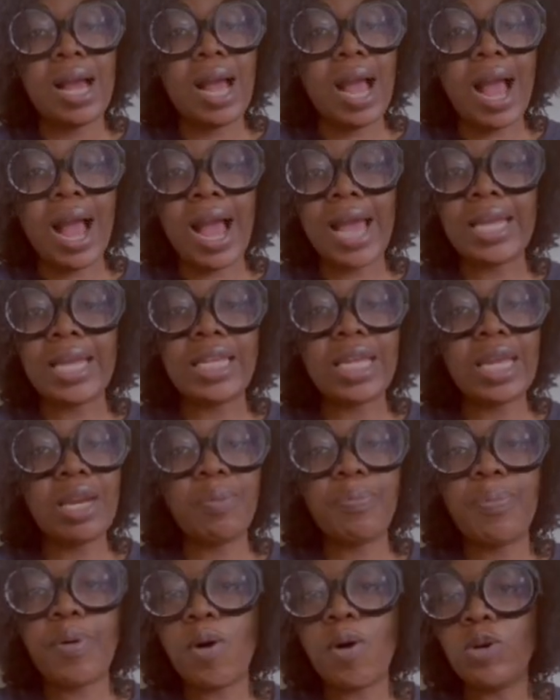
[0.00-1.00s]
I
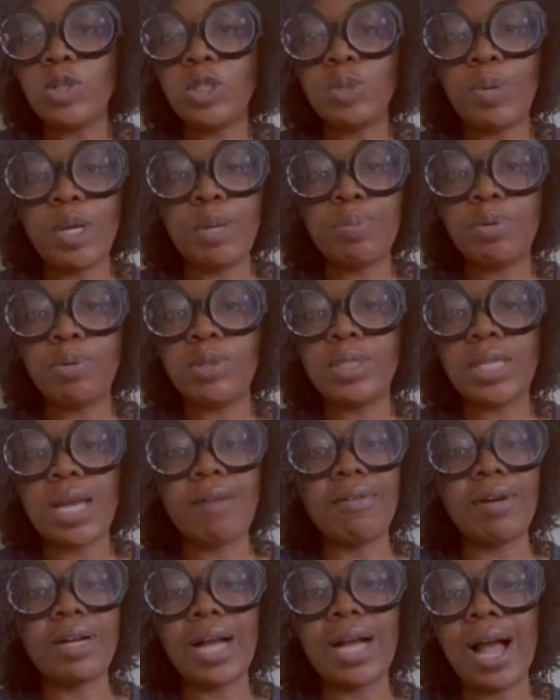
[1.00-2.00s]
didn't post people's
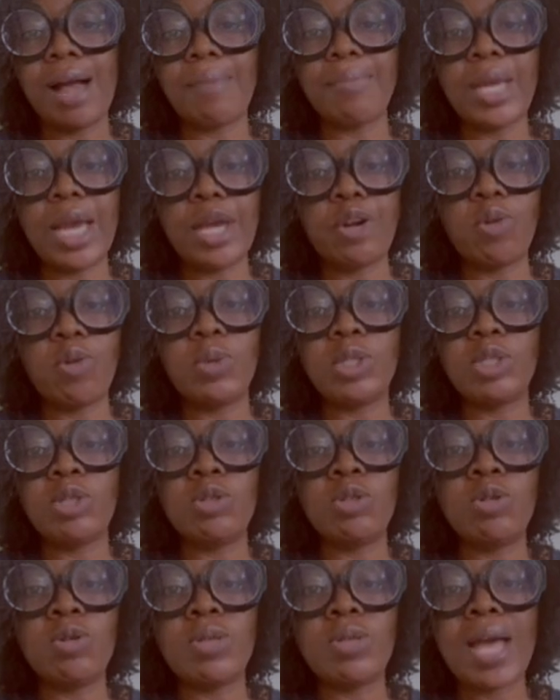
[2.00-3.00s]
origami, I don't want to
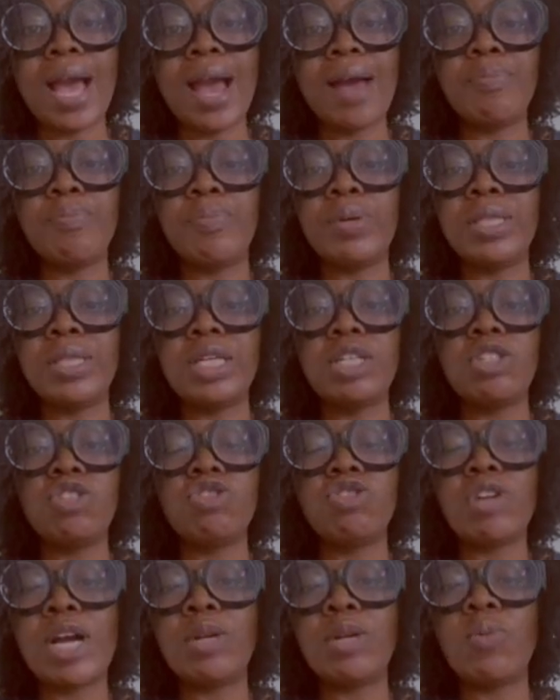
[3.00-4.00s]
do that, but this
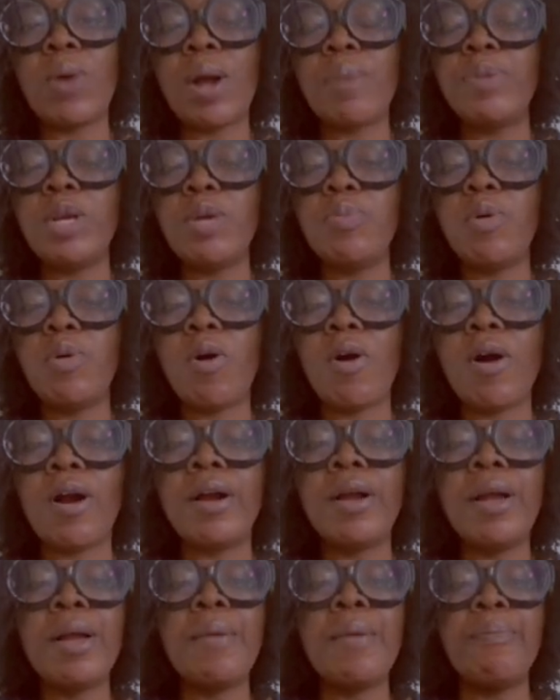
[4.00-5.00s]
trend where people are
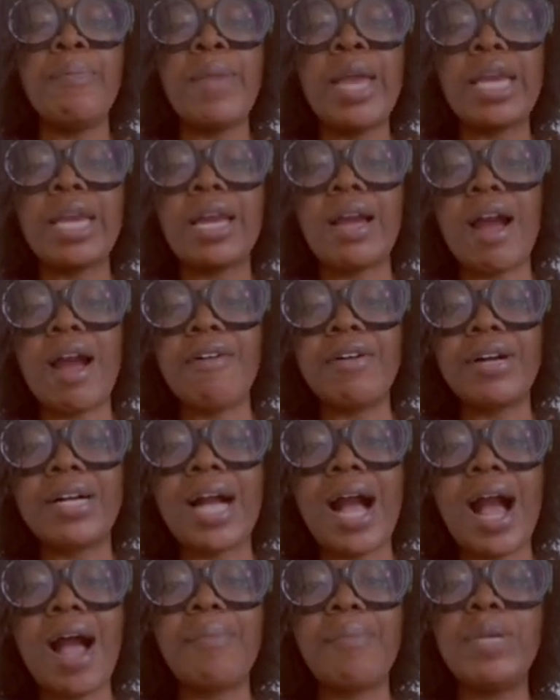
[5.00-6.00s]
making
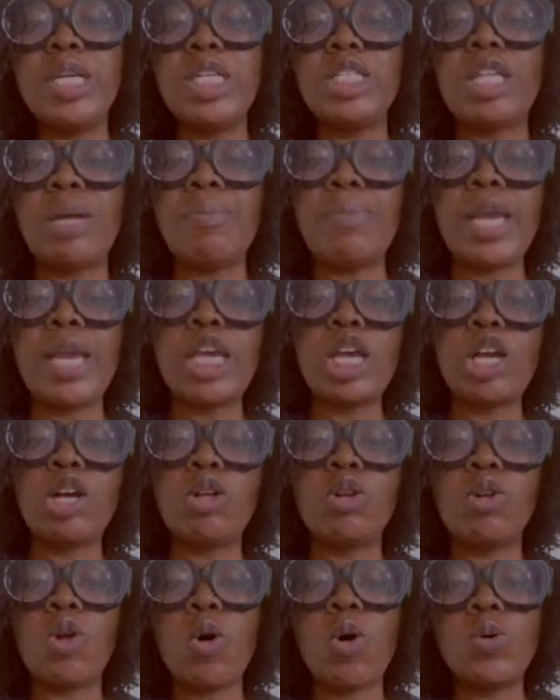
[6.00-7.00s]
origamis, they're making
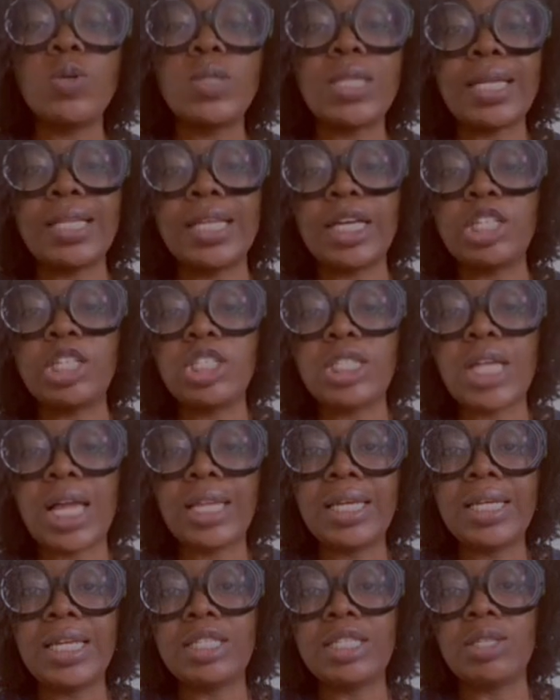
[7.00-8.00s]
clothes and they're
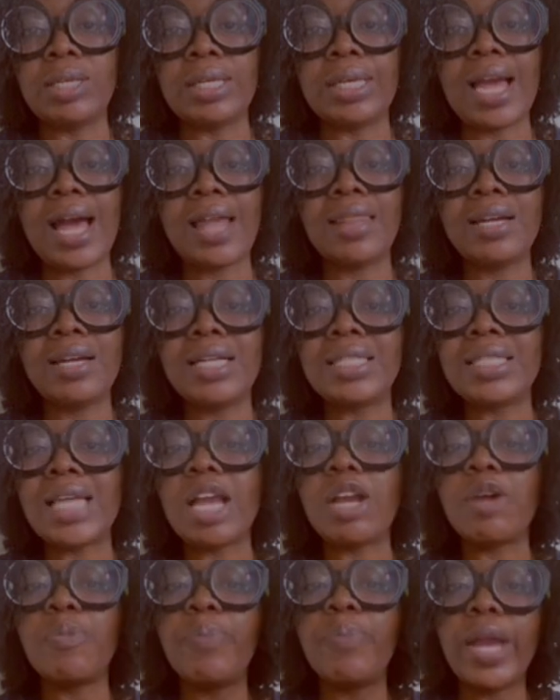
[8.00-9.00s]
selling it together, is
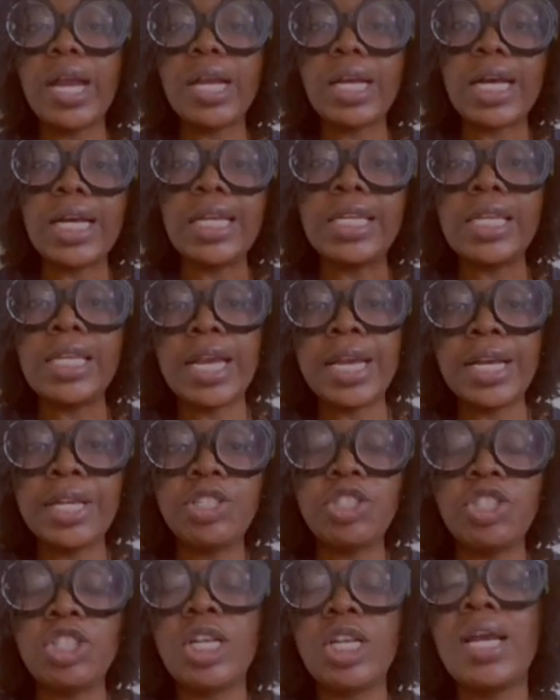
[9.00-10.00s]
like pick a
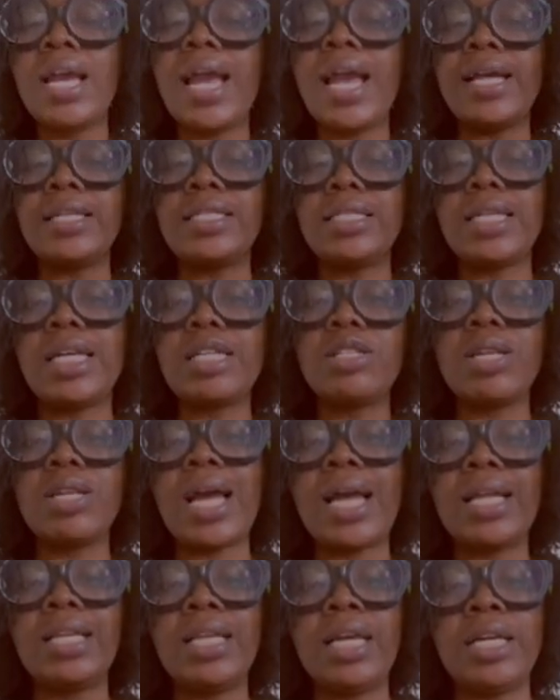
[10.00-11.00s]
niche and stick to
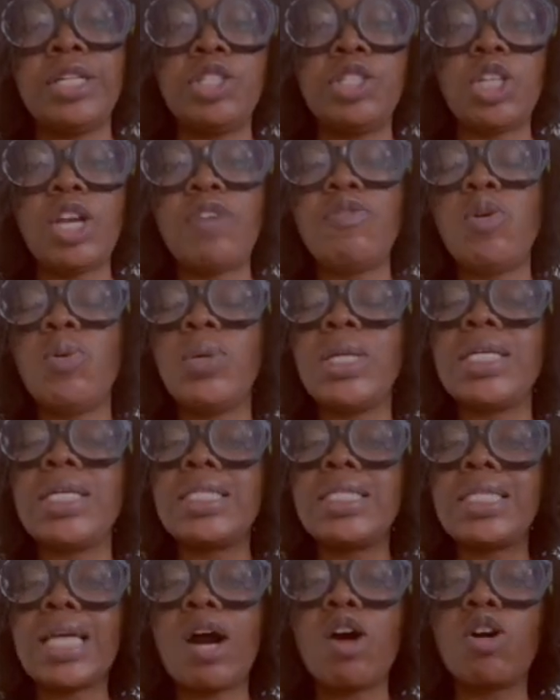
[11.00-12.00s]
that niche. If you want to
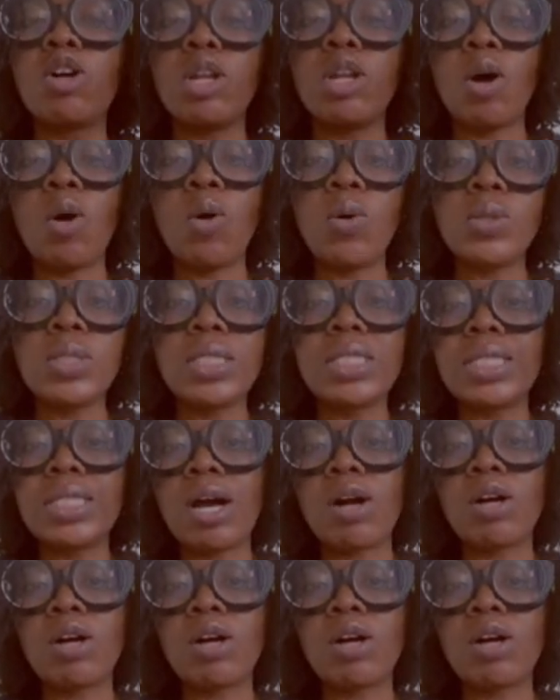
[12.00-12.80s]
sell clothes, sell